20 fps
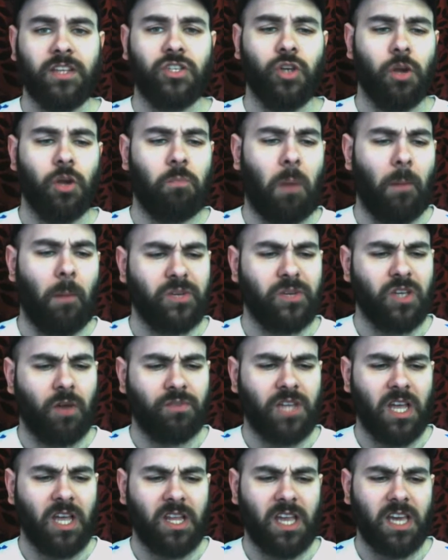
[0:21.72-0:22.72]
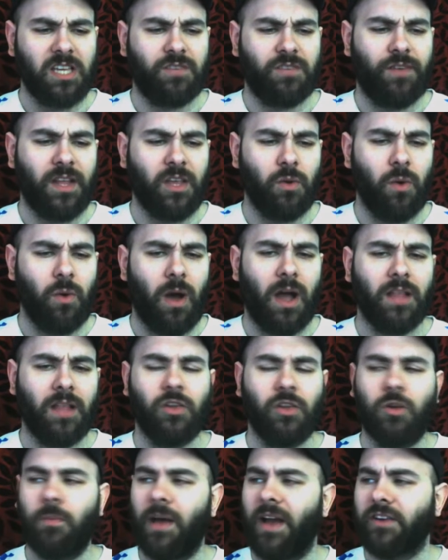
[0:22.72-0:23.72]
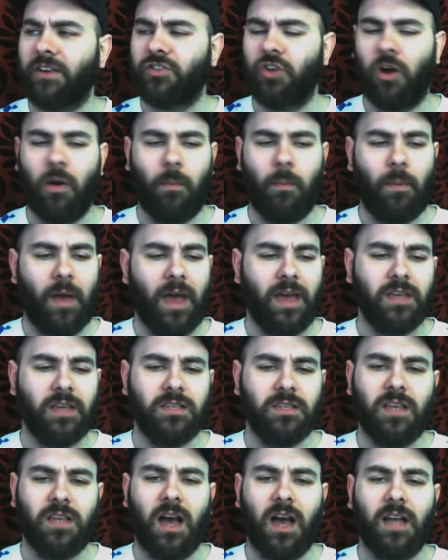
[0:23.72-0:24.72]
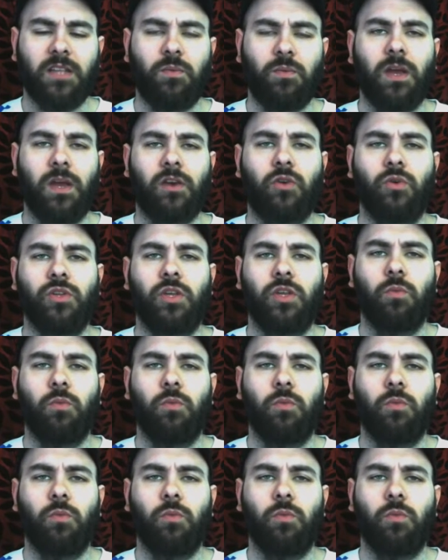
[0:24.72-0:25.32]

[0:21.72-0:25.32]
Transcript: so the purpose of today's video and the new backdrop is that we are going to